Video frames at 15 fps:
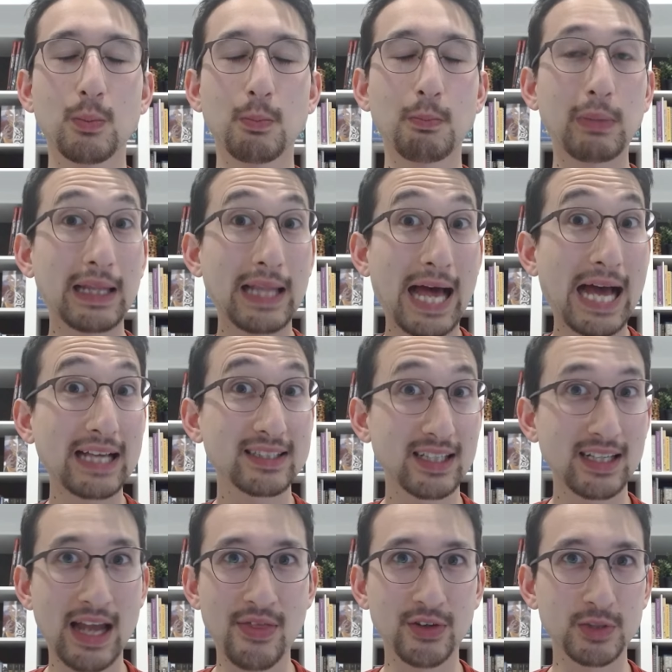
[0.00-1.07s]
blast
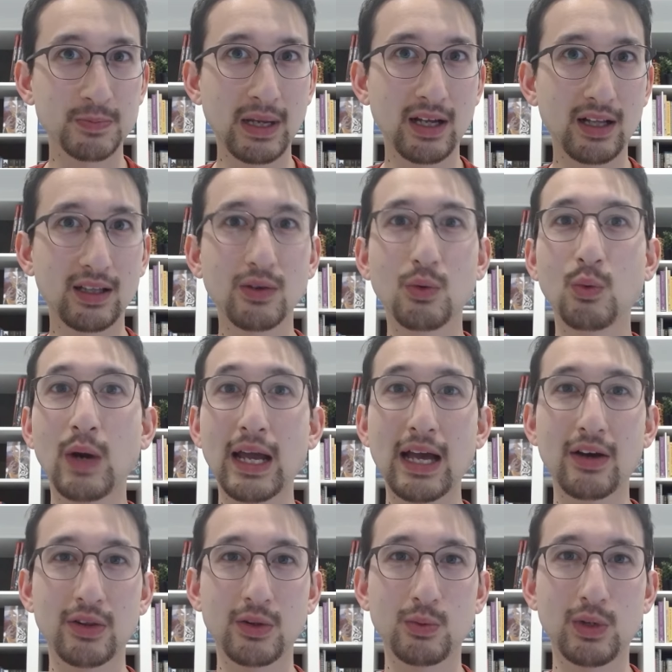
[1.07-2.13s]
another spell way out
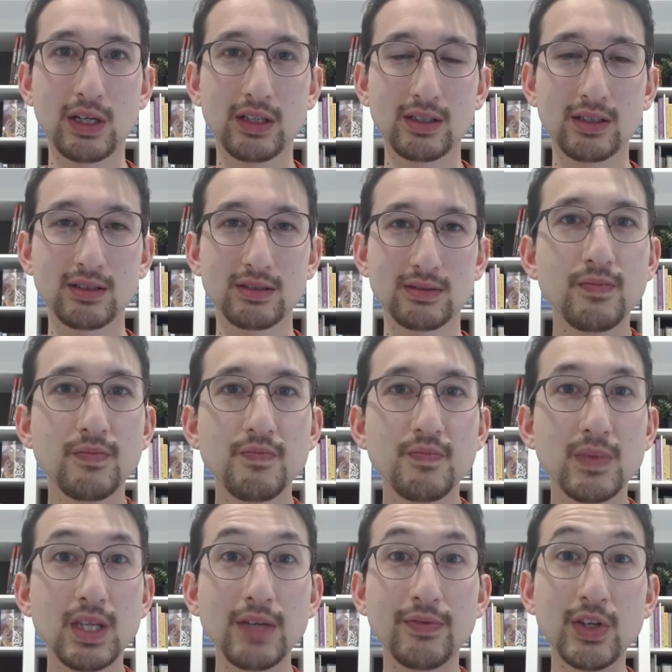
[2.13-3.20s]
of the water.
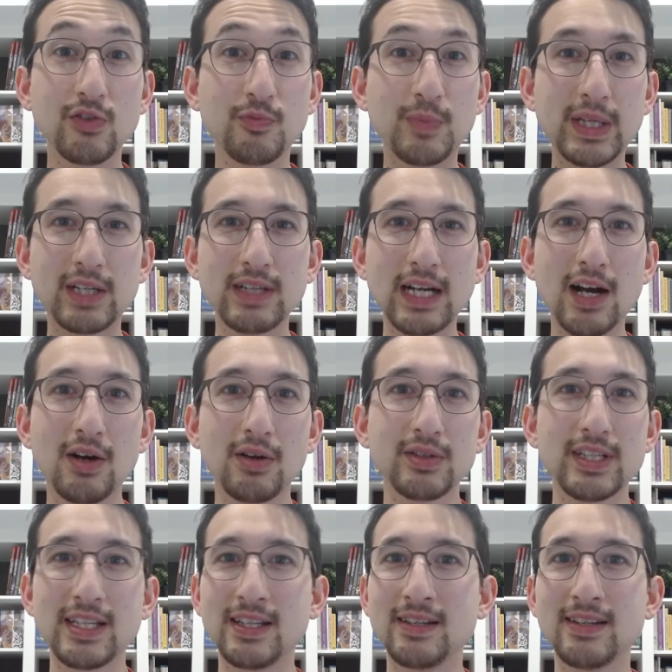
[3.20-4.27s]
If you've been around
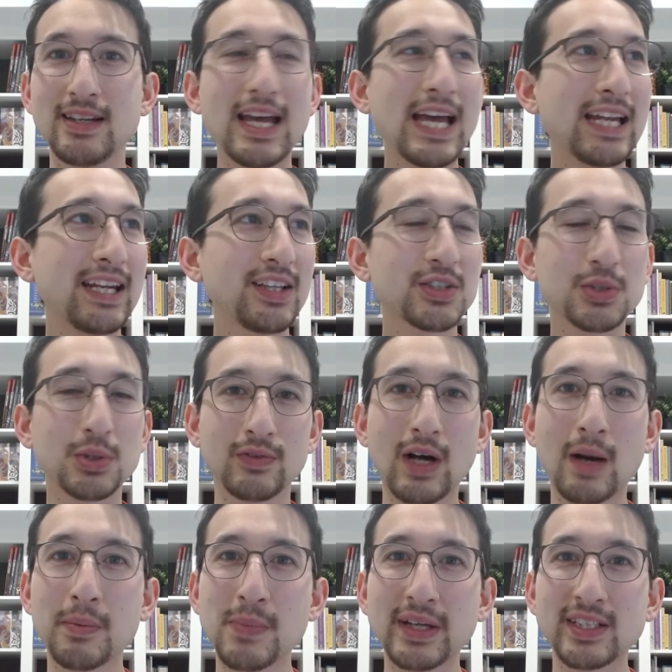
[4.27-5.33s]
in any sort of
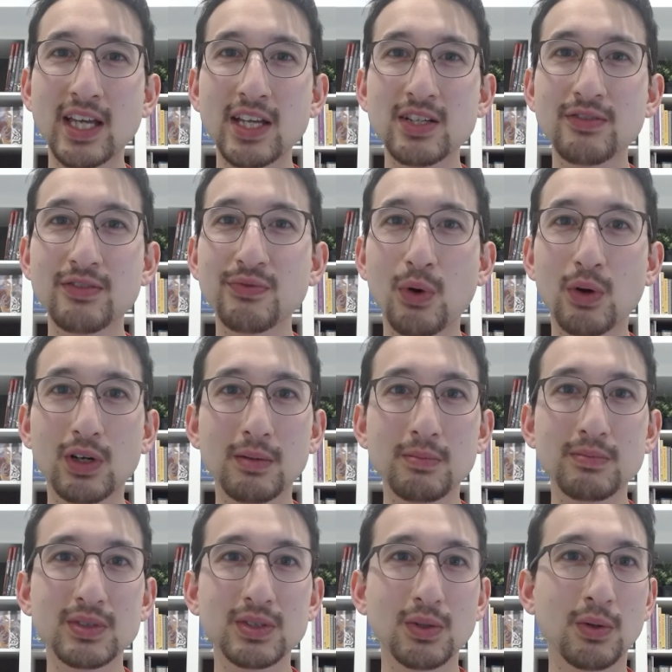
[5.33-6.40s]
optimization
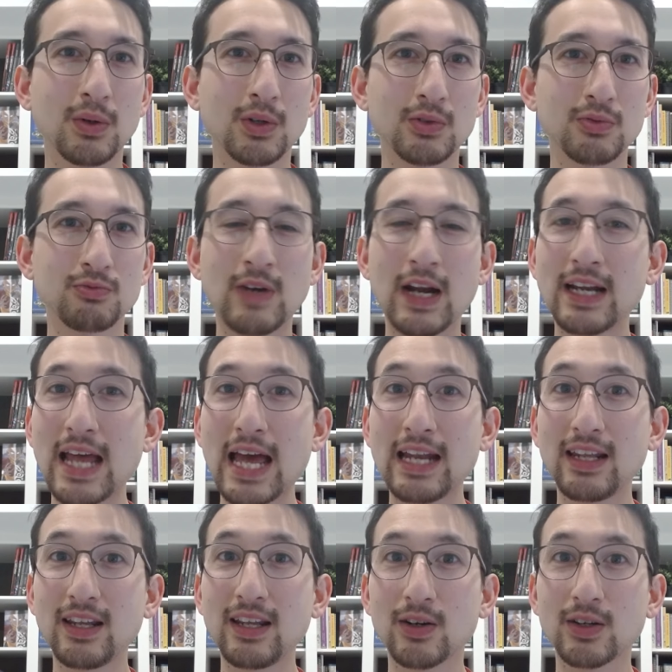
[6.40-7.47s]
forums or read any
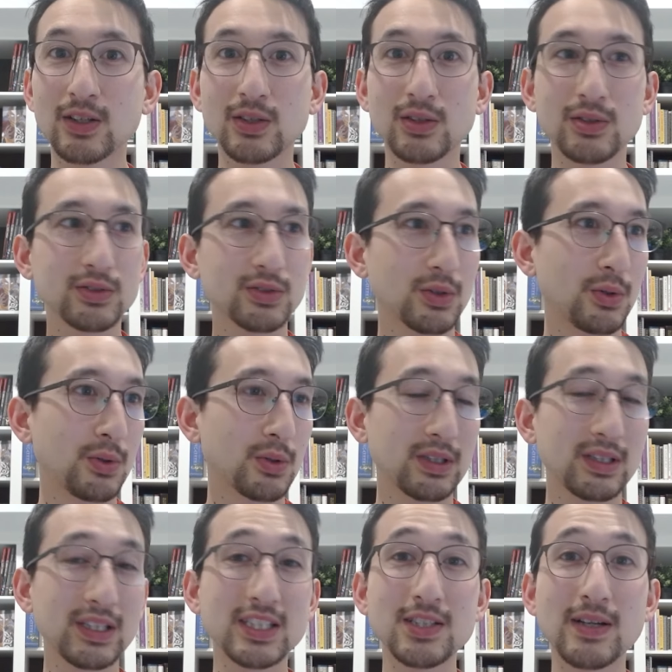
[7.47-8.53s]
articles or
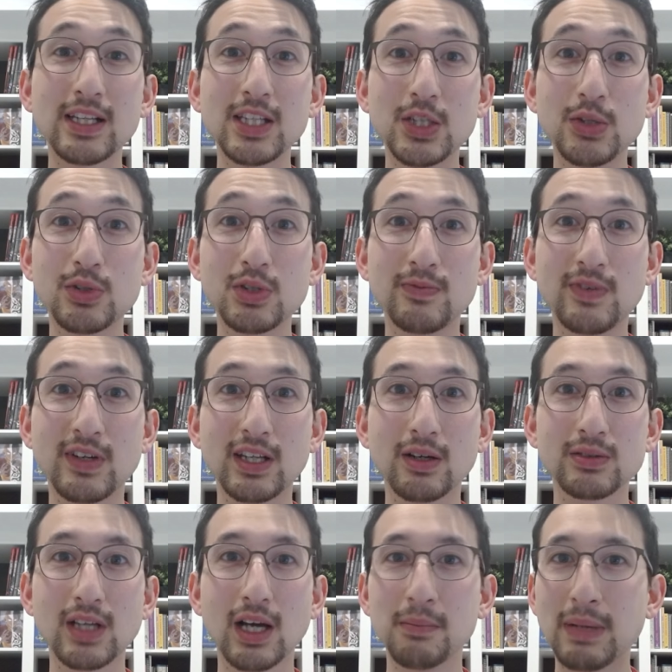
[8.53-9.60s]
listened to any YouTube
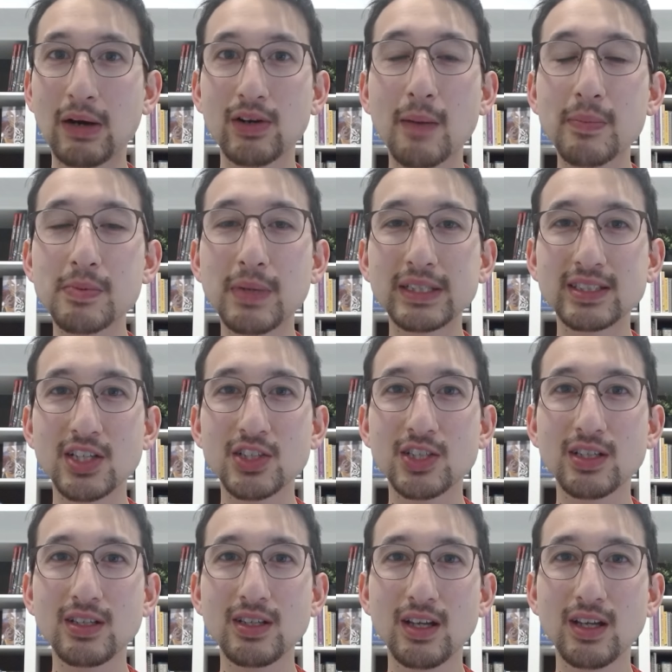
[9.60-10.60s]
videos about optimization,